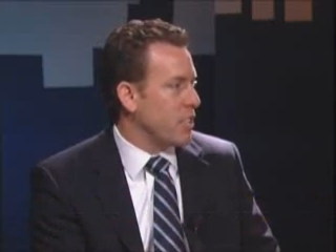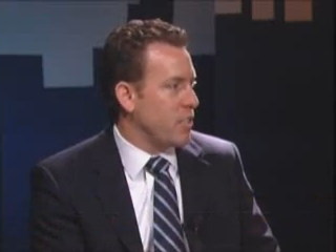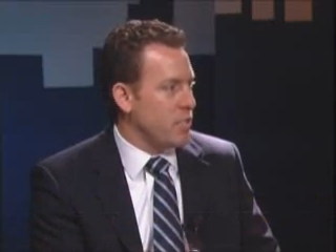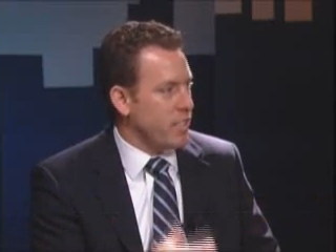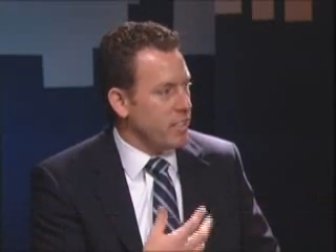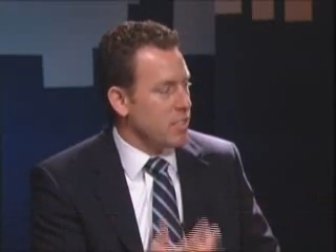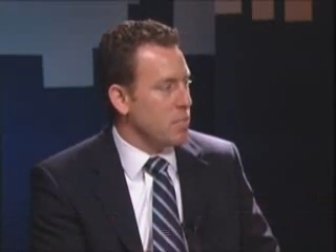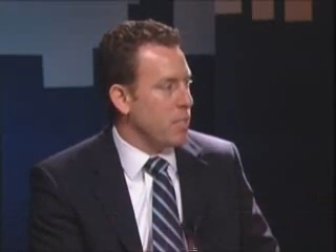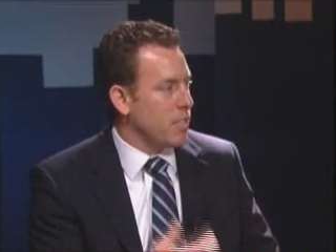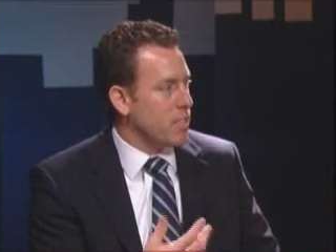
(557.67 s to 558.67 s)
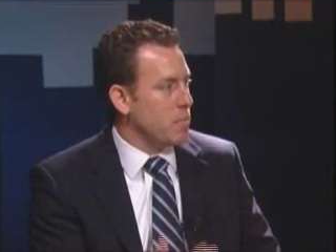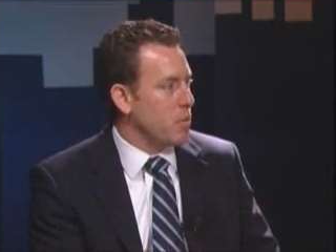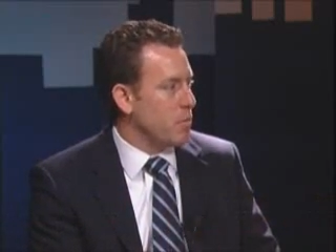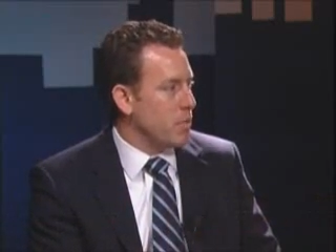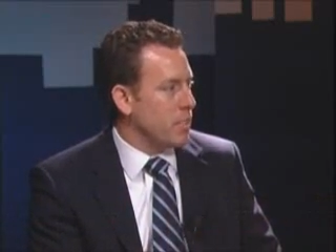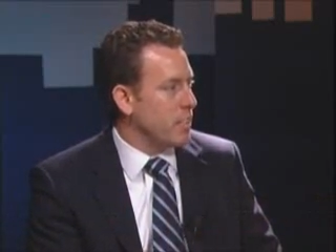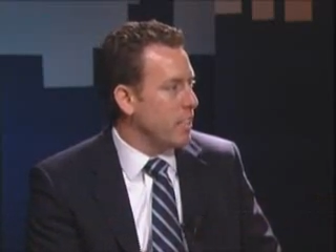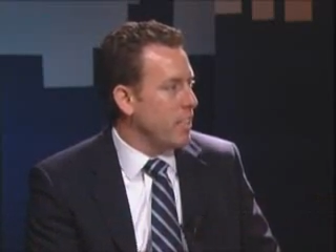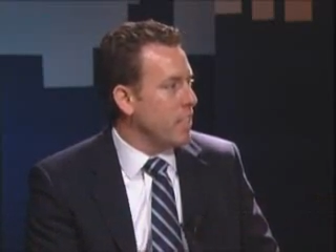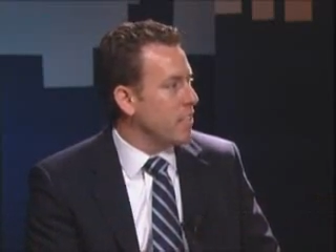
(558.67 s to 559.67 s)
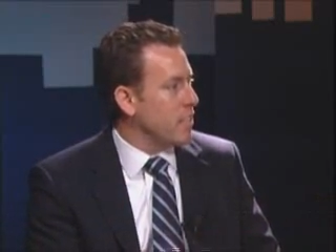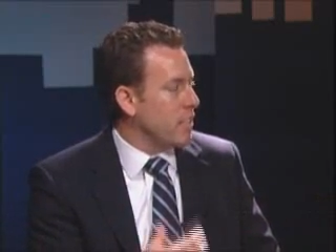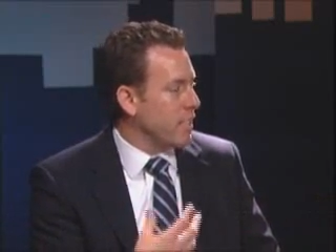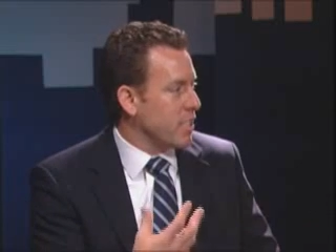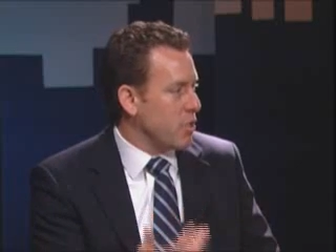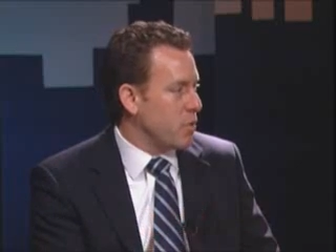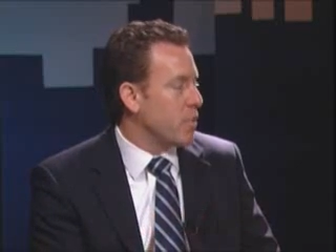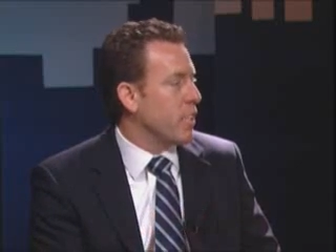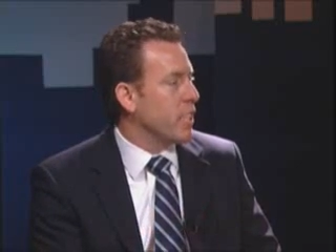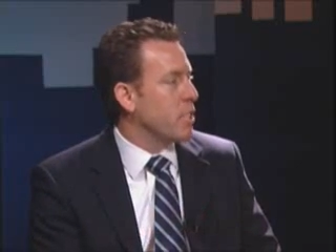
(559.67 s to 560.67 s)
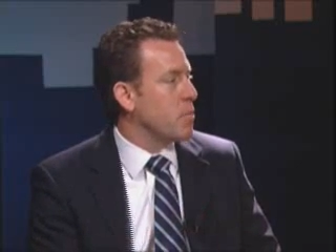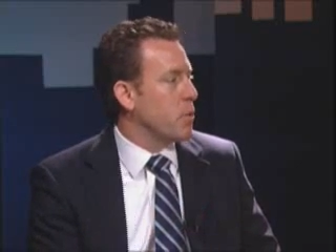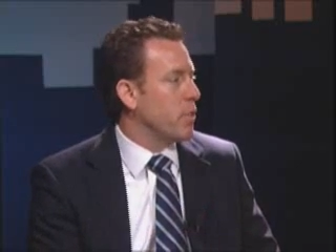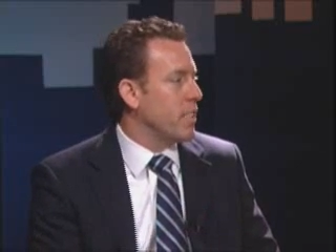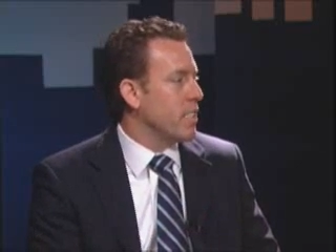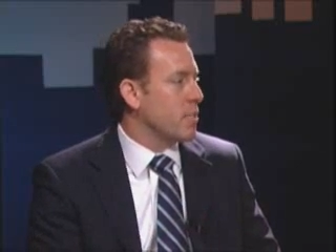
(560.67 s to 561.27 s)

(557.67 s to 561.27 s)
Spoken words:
Can you tell us about some of the things that you've done in the community,